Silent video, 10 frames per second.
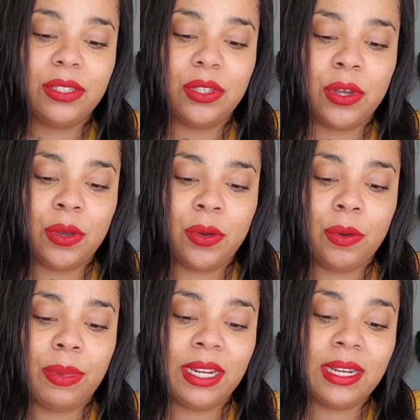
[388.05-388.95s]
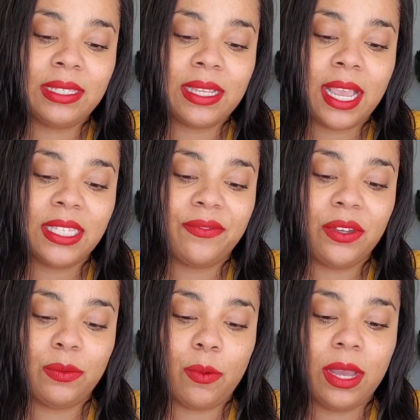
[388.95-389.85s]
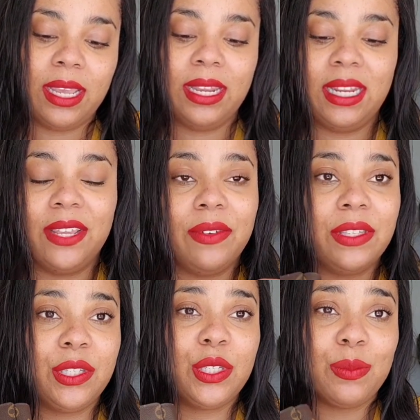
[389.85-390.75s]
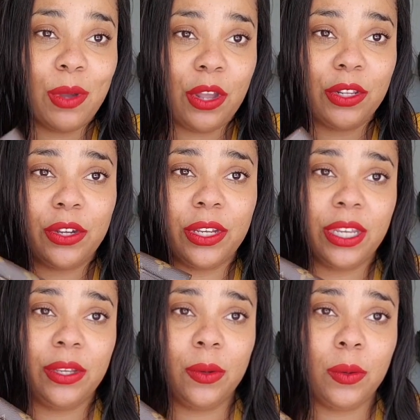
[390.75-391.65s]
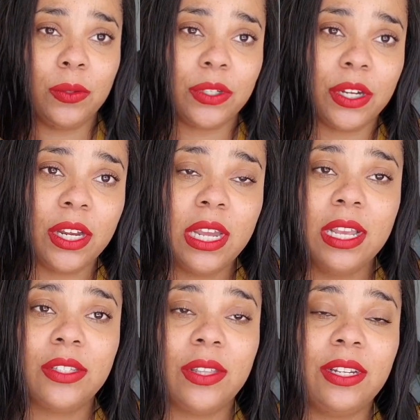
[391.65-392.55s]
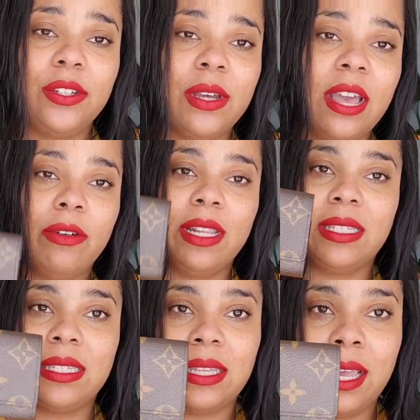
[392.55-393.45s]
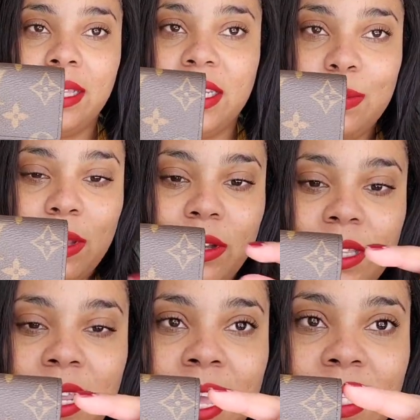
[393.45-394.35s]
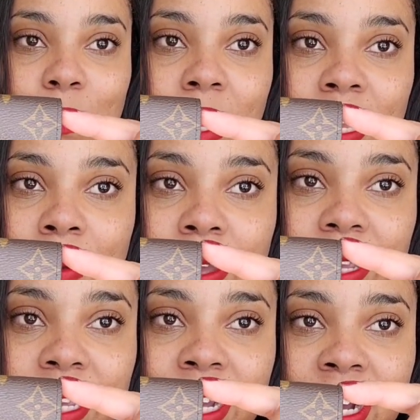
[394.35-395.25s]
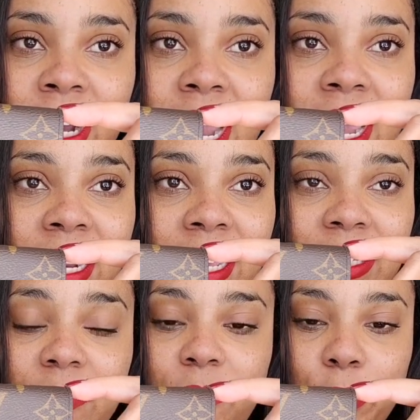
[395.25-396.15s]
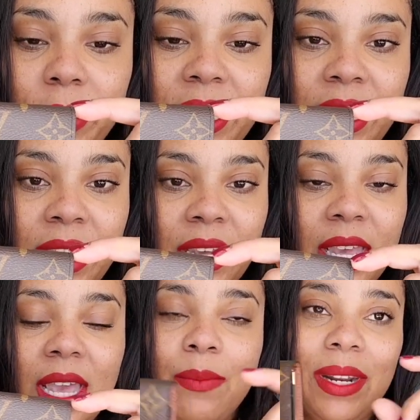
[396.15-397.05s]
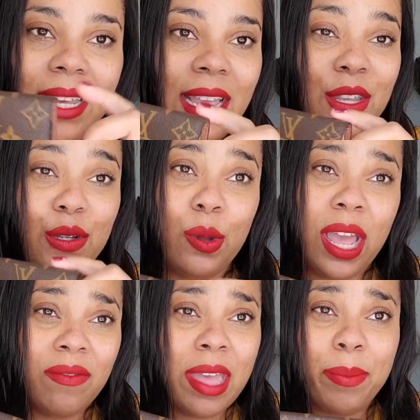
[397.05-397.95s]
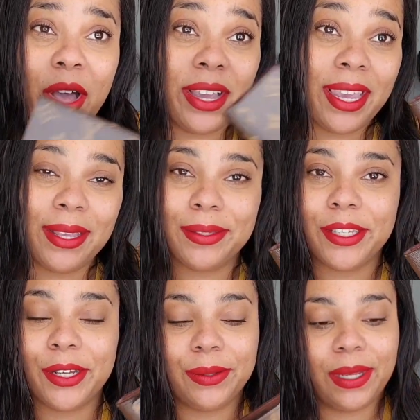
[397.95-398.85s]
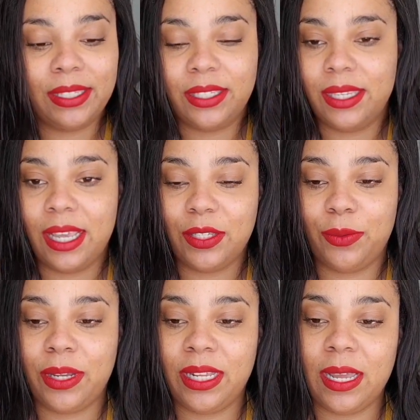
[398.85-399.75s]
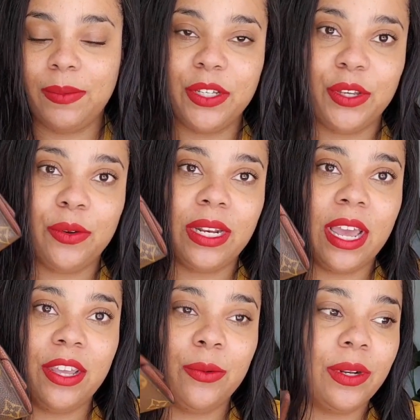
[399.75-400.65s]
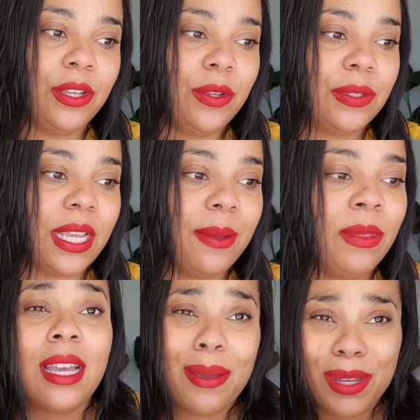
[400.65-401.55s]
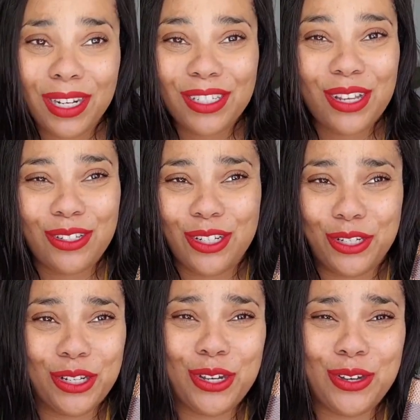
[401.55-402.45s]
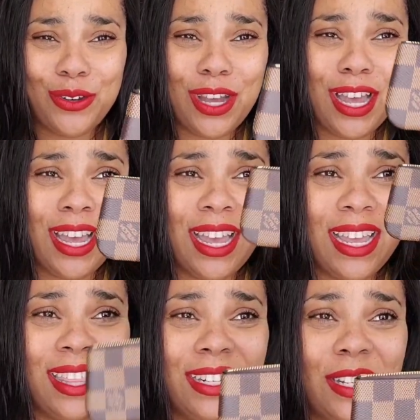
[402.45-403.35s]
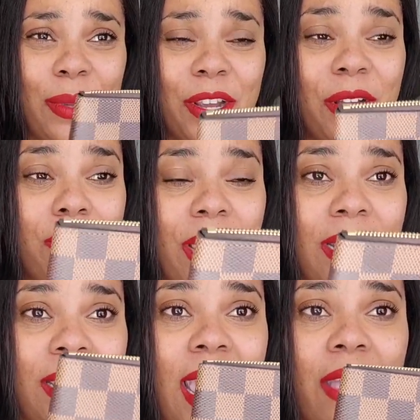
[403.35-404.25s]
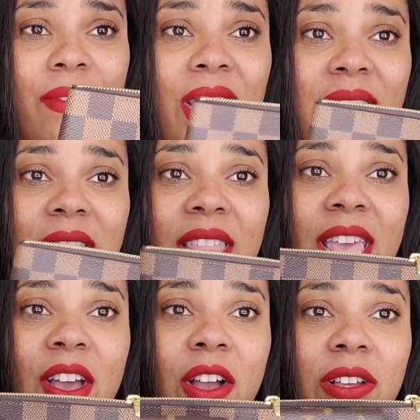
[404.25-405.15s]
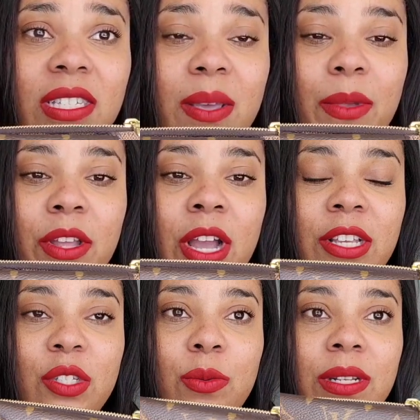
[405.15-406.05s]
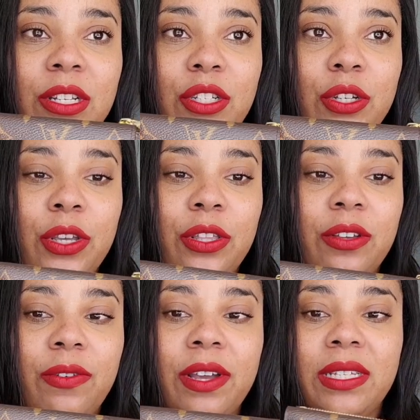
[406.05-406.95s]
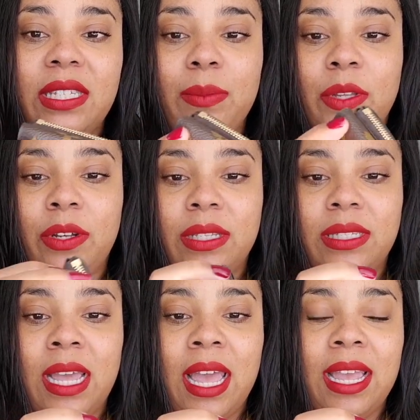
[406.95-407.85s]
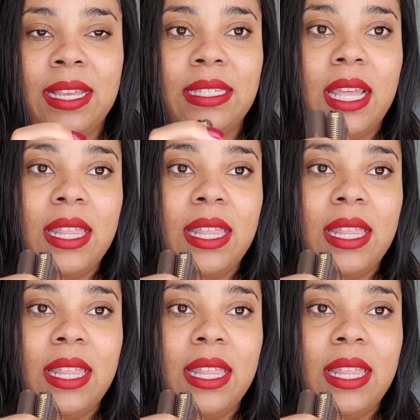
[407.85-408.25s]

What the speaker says: So, but it is nice if you want an even smaller key holder. So they do have one that's slightly smaller than that. It's probably about here, and it's the 4 key, but again, you don't have that pocket, so it's really up to you on how you want to use it. I'm gonna start to show the Damier ebene canvas. They are similar. I just wanted to show you, they're very similar in size.